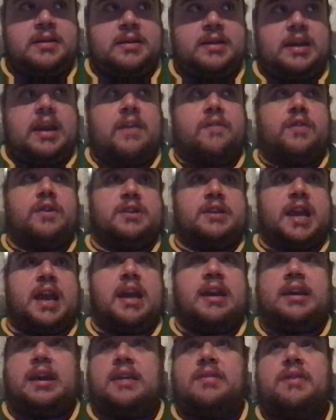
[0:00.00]
give or
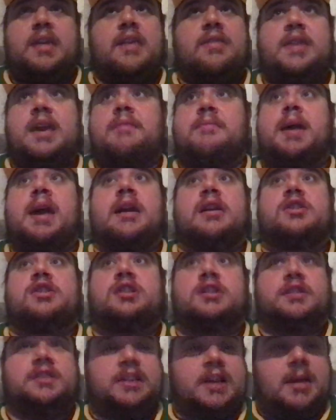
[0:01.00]
take, and then they managed
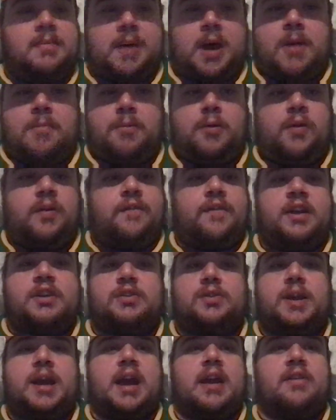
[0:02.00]
to somehow pull a
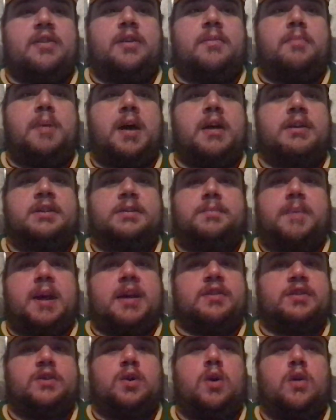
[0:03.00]
victory out of their butts by
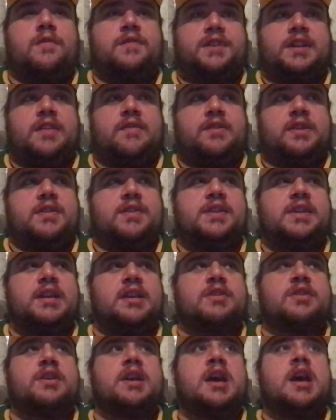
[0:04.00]
a score of
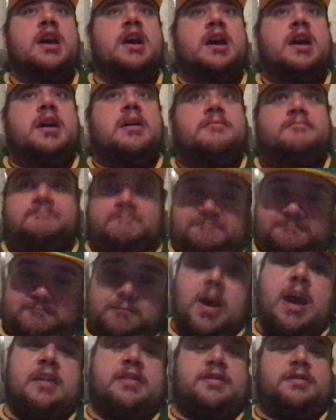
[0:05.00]
7-6
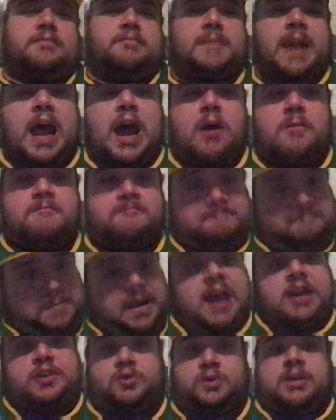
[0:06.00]
with now
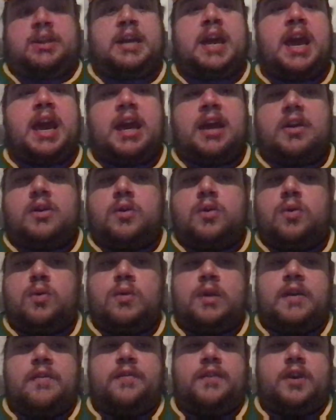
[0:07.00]
Patrick Kane, who,
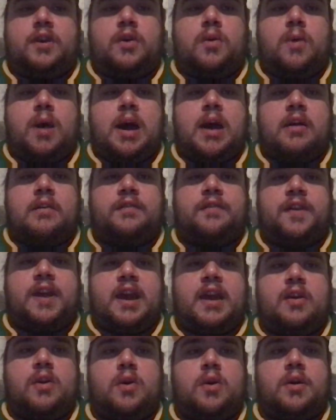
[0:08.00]
if you're a Wild
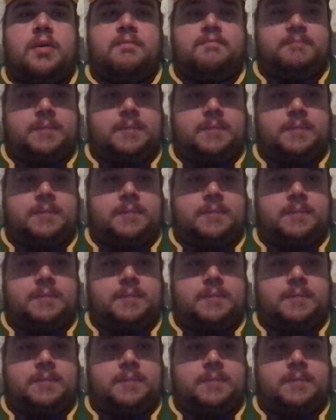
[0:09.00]
fan or